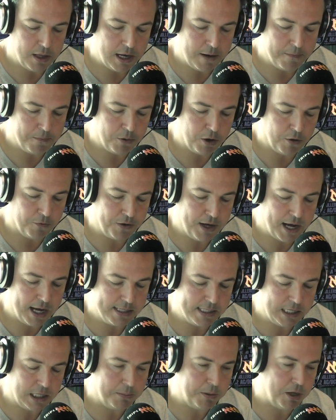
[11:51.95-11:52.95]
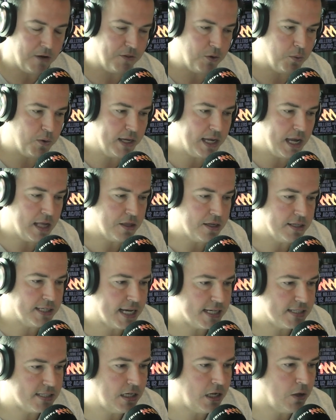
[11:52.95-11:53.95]
Ralph Carr telling me over the weekend that
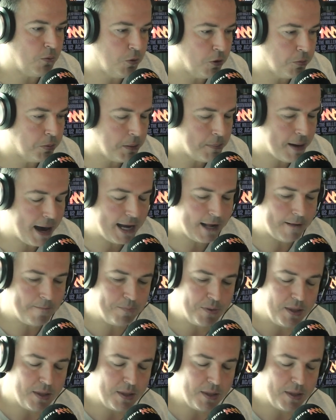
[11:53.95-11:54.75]
Dusty will be back,